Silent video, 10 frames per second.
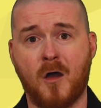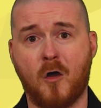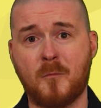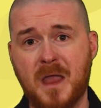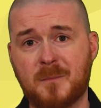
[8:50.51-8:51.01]

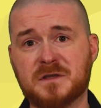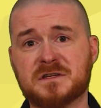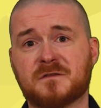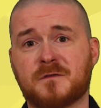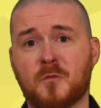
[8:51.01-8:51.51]
or maybe
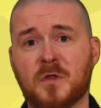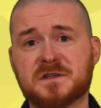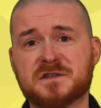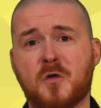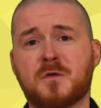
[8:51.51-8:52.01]
just a film
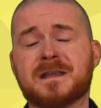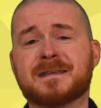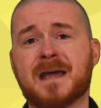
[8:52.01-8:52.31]
that's so